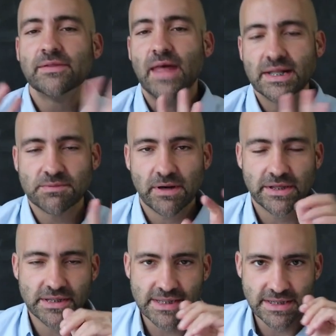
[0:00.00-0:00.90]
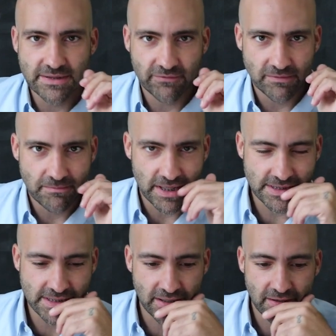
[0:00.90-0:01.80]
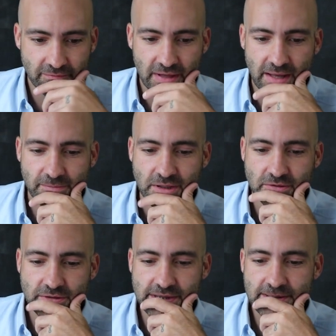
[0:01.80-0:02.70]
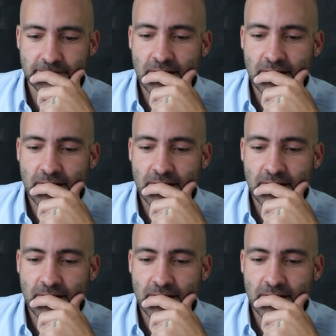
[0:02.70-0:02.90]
That's why there's the different mix of chemicals.